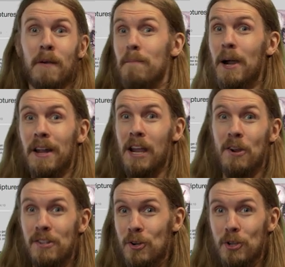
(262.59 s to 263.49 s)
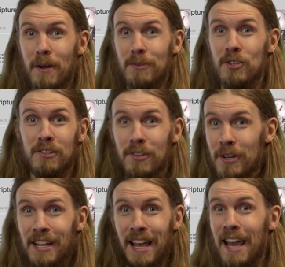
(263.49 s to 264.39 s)
But I already told him I was going to do
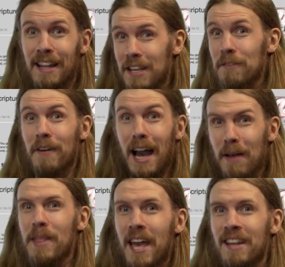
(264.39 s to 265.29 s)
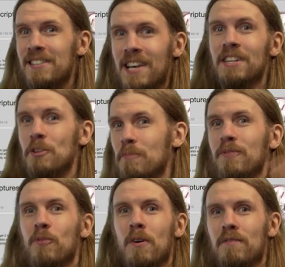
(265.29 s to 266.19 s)
it. And if I'm that excited
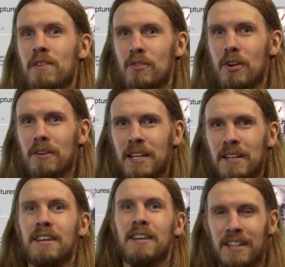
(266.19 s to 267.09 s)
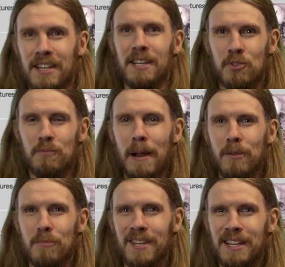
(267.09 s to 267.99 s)
before I've even heard it, it should
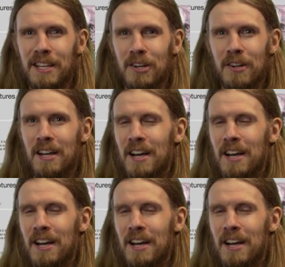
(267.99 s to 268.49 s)
probably be in here.